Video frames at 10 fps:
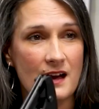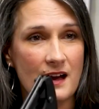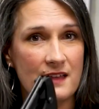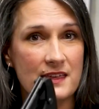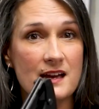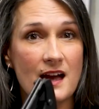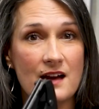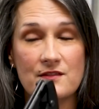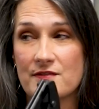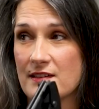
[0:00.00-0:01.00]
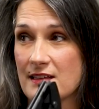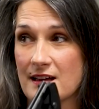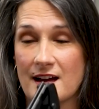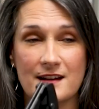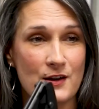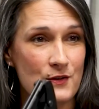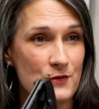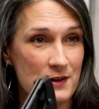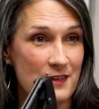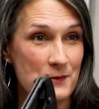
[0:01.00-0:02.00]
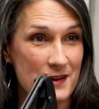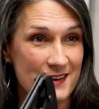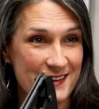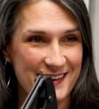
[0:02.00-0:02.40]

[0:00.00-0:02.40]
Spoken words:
I think I have a feeling I know of where they went.